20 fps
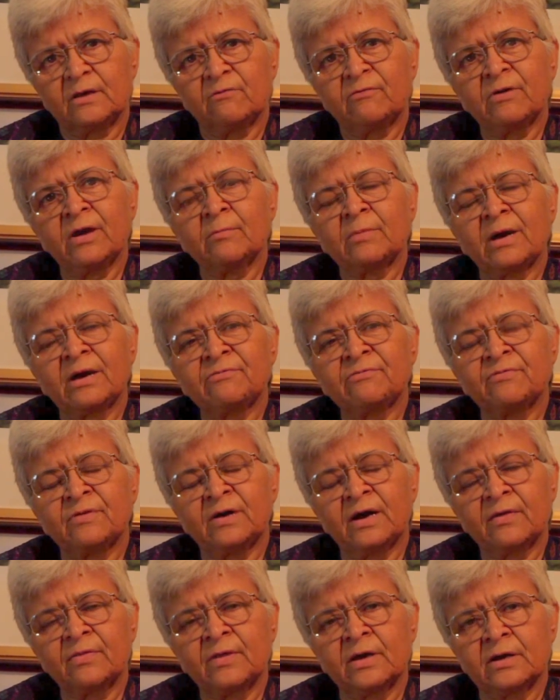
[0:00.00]
where my
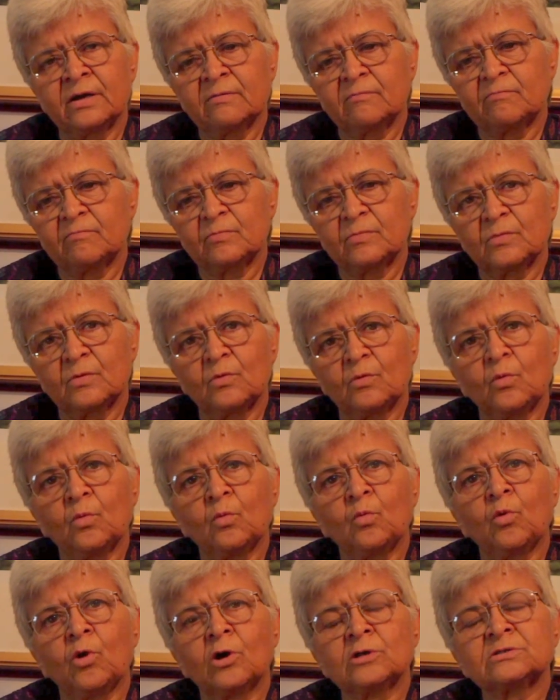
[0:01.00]
father
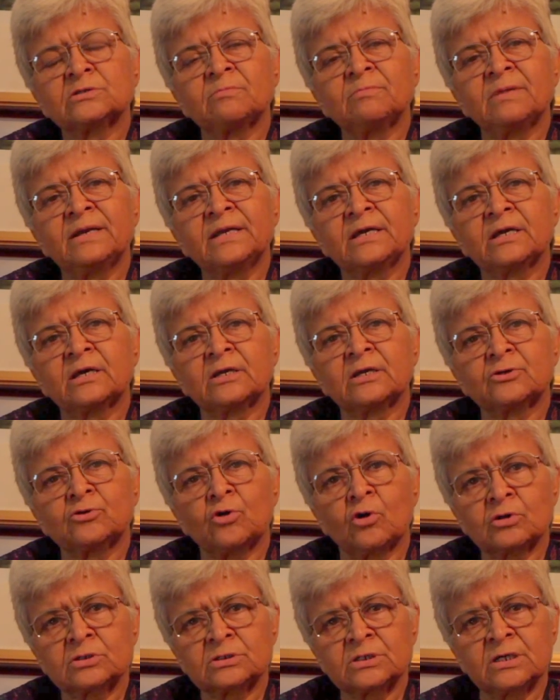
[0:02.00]
was a medical
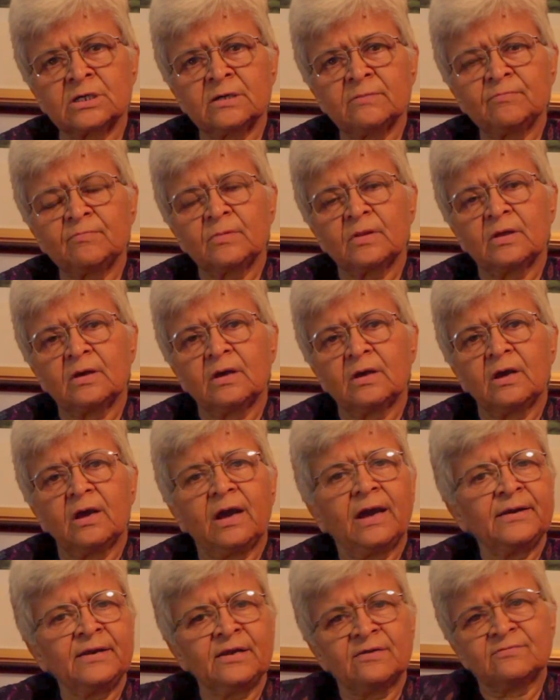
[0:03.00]
doctor
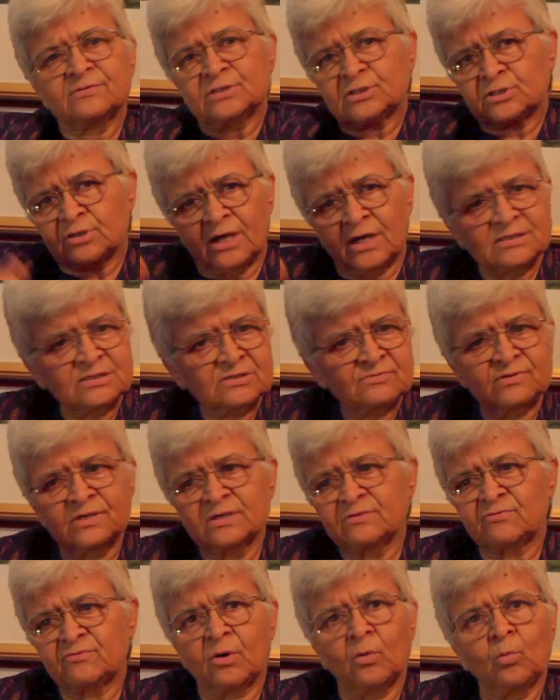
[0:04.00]
and he was
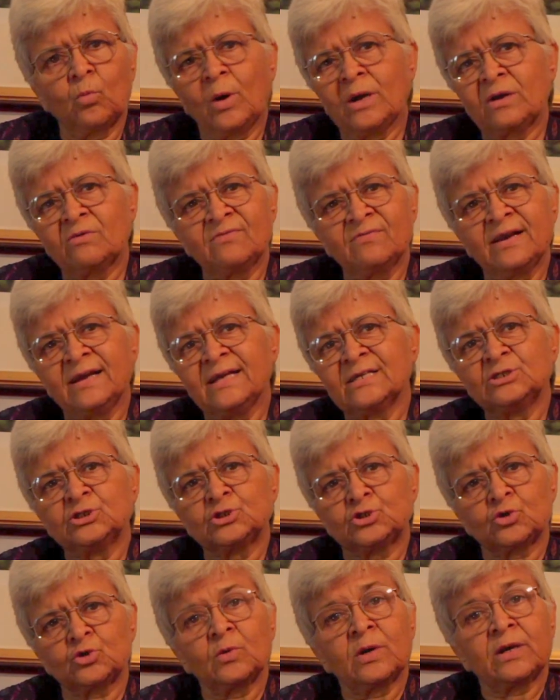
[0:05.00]
transferred from one
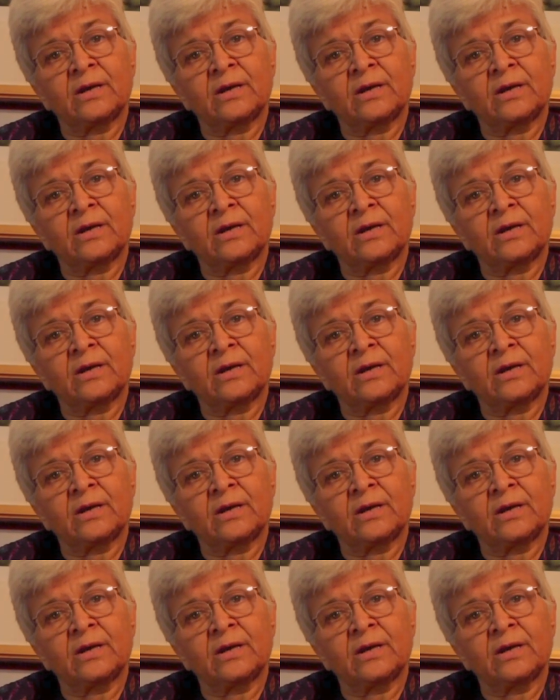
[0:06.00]
village to